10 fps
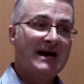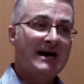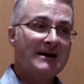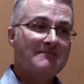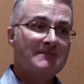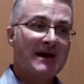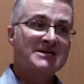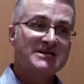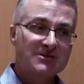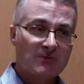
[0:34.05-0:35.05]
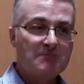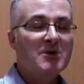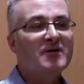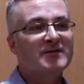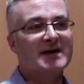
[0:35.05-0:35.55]
And since we
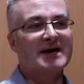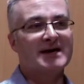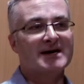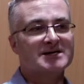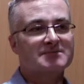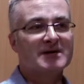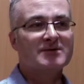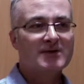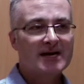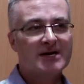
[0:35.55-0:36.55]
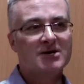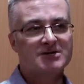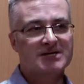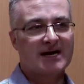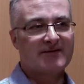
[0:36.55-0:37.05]
moved here, it's been really
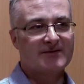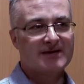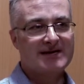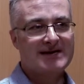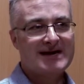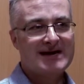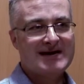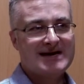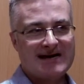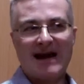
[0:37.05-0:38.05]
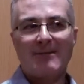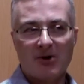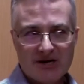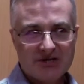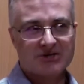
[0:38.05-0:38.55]
good to have the
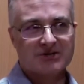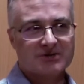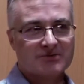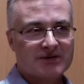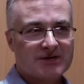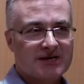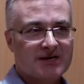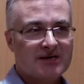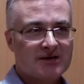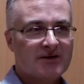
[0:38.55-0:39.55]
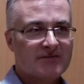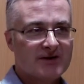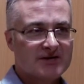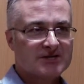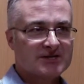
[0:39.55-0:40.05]
collaborations with the
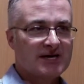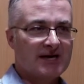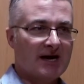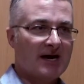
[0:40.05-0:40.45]
university.